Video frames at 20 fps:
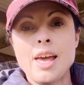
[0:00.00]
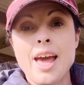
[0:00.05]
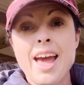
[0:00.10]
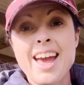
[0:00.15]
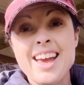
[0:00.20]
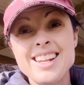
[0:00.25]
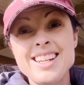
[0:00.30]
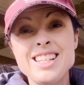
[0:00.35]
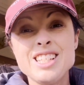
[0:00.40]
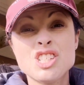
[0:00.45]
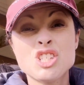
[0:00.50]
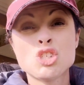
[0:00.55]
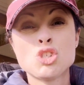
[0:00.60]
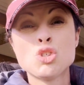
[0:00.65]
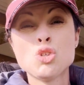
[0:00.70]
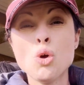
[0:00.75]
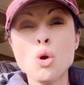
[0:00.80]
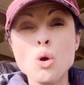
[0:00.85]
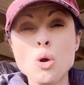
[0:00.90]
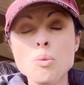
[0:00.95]
and he's
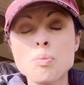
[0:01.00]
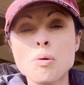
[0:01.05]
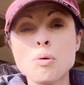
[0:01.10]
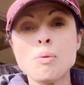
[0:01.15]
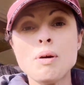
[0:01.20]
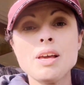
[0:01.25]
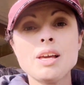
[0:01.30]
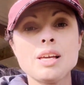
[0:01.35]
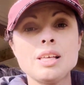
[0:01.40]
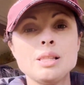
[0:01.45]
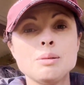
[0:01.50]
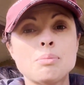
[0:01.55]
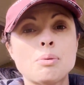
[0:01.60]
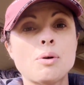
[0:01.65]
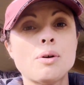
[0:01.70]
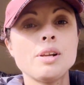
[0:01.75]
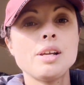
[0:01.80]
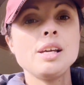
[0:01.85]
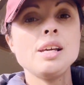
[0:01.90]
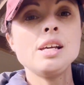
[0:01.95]
super weak in the
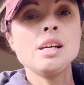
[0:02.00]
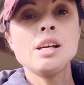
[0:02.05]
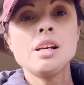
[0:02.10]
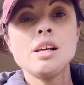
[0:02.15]
body.